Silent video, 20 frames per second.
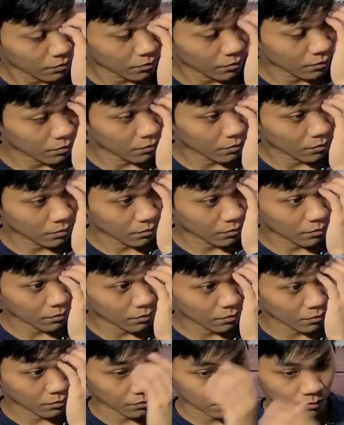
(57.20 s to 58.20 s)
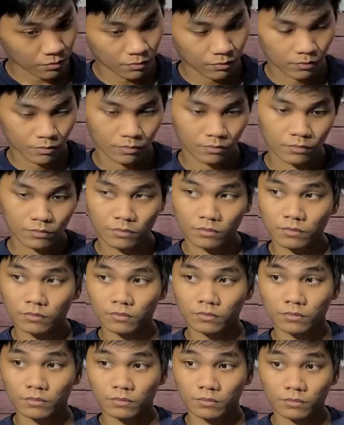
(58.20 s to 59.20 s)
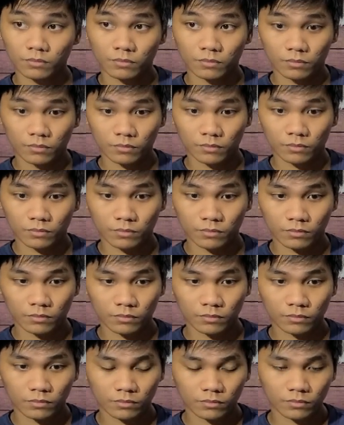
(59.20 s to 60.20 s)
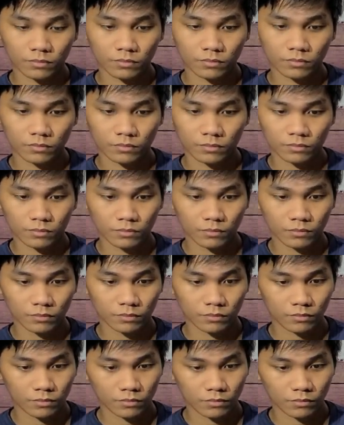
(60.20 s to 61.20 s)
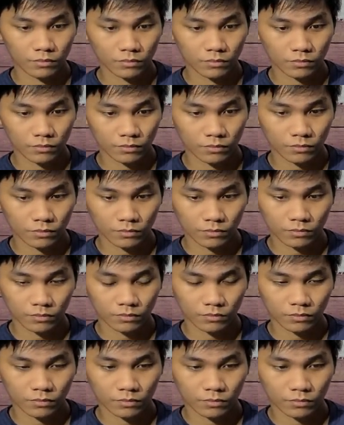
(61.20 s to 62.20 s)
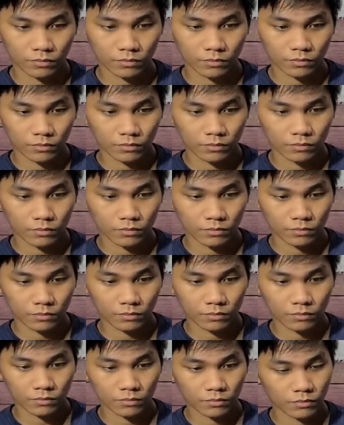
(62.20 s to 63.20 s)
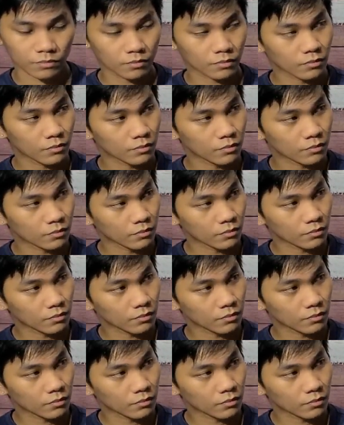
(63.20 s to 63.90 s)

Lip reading: The person shown says nothing.